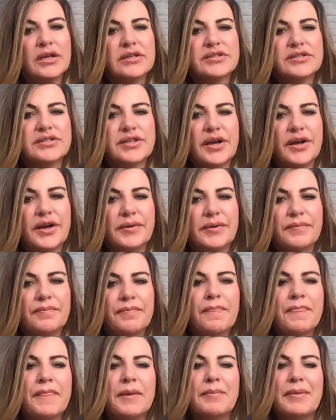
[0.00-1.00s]
So,
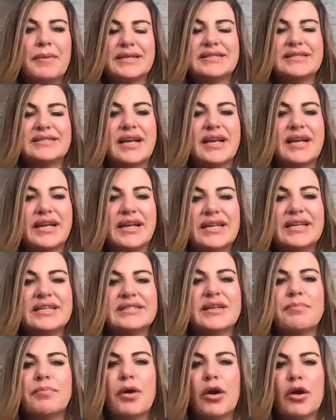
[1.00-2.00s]
my son is
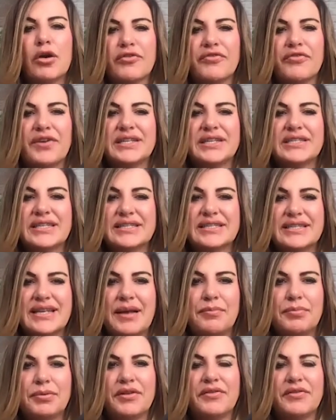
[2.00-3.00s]
a perfect
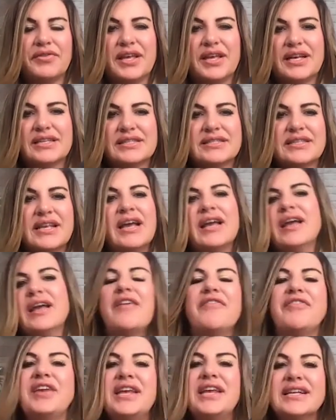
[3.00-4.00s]
example of this.
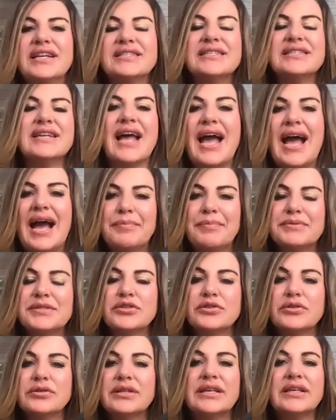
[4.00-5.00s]
If he doesn't
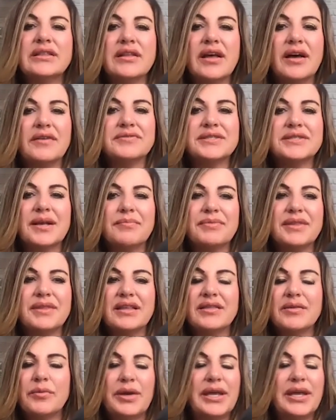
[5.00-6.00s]
absolutely love
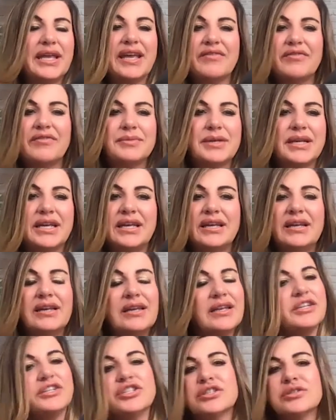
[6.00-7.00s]
something that we give him to
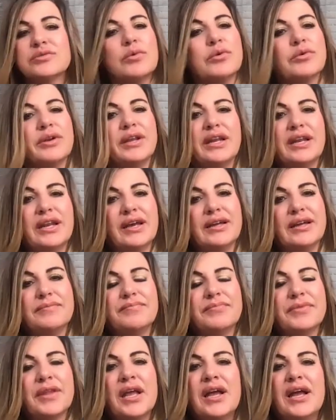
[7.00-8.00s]
eat, he just won't eat it.
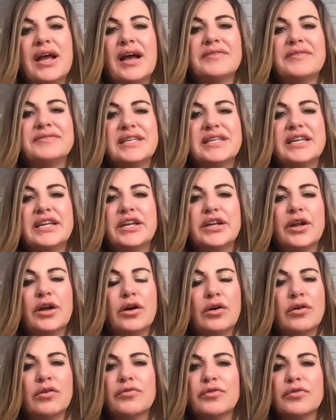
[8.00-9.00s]
I've seen it
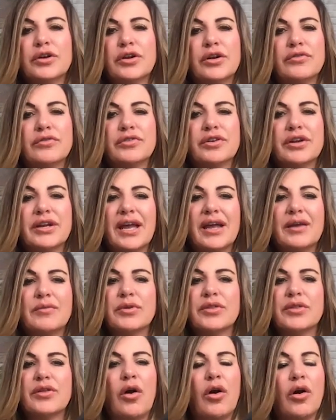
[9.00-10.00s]
over and over again
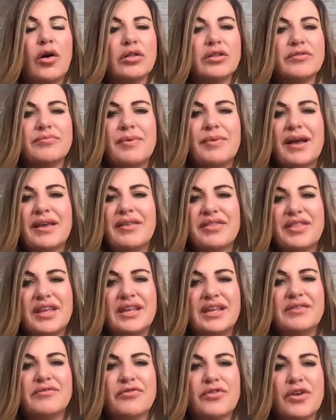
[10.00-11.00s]
with all of my
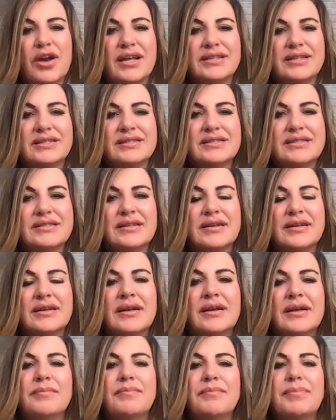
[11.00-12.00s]
thin friends,
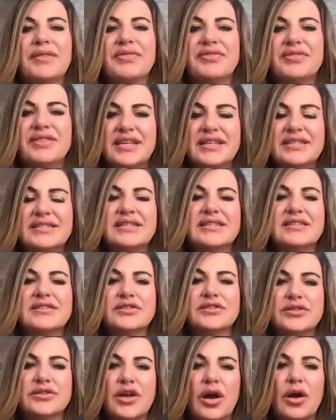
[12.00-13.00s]
but this
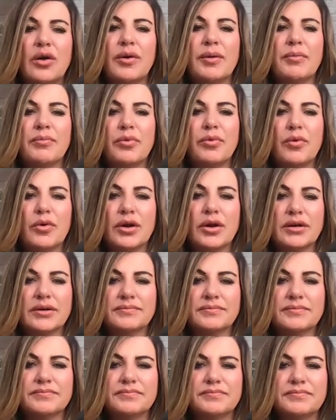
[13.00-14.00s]
is so
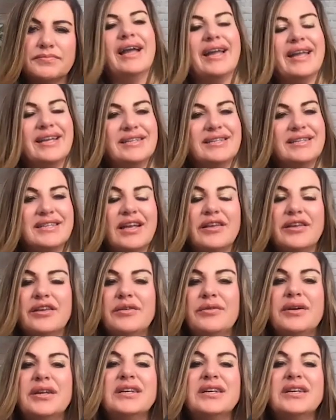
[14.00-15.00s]
important. I can tell
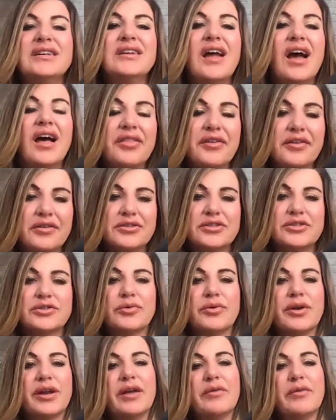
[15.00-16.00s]
you another
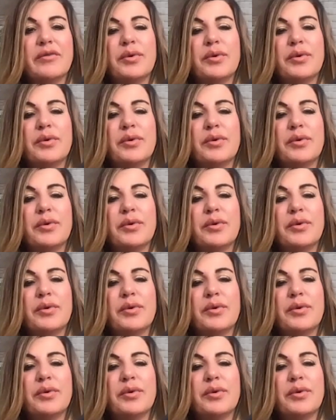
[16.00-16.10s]
story